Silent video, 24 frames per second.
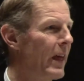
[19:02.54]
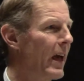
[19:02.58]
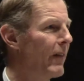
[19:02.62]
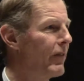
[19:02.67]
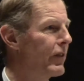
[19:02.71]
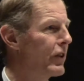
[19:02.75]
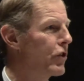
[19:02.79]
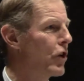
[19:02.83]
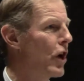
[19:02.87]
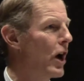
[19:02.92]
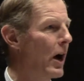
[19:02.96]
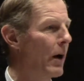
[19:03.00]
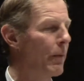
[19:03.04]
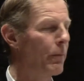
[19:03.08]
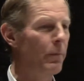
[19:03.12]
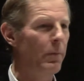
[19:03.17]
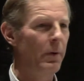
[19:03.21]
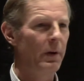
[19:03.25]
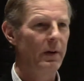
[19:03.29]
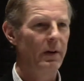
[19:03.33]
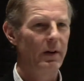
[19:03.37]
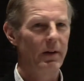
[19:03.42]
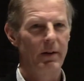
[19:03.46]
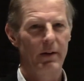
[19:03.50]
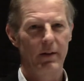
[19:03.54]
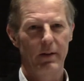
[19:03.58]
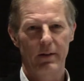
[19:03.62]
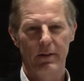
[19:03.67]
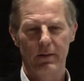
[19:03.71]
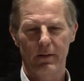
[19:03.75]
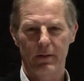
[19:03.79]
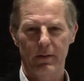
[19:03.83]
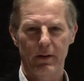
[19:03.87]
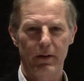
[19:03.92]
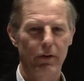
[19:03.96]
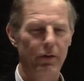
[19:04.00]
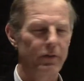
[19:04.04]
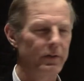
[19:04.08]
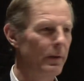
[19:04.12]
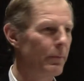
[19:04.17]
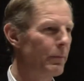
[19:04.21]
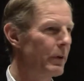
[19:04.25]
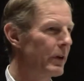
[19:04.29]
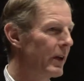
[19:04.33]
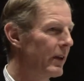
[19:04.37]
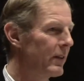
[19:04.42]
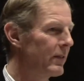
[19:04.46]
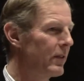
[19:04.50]
if they have a job. You know,
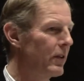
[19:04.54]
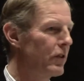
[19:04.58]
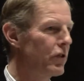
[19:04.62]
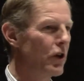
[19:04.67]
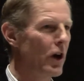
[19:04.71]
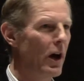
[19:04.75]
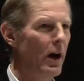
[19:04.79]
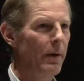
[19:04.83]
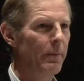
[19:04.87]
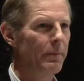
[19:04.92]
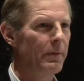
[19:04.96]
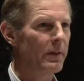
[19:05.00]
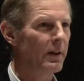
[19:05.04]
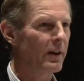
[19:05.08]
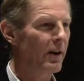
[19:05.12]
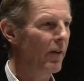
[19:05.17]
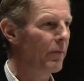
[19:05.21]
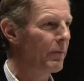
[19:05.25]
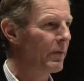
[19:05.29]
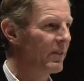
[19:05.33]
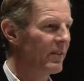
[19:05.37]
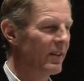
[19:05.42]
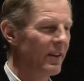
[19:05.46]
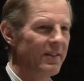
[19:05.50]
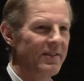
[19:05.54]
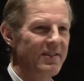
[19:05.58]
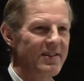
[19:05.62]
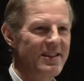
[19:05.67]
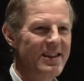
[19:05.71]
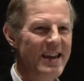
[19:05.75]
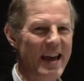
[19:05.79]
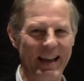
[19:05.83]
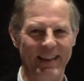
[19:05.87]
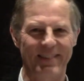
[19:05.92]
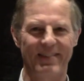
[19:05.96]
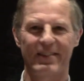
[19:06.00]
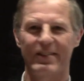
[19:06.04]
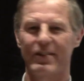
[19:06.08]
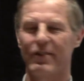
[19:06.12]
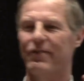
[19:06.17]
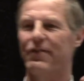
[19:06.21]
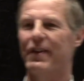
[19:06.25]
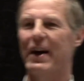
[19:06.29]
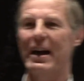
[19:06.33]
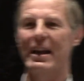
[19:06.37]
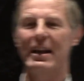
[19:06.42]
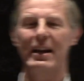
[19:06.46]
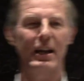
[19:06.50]
someone gets a job, the government says, yes,
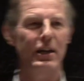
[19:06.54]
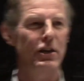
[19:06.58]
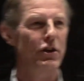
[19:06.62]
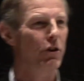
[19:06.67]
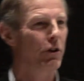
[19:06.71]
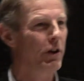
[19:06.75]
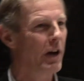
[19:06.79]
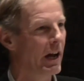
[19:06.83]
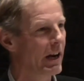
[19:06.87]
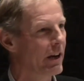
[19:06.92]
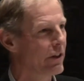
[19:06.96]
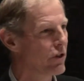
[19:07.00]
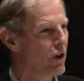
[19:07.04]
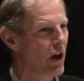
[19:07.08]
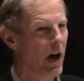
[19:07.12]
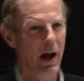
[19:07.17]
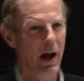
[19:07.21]
finally you got a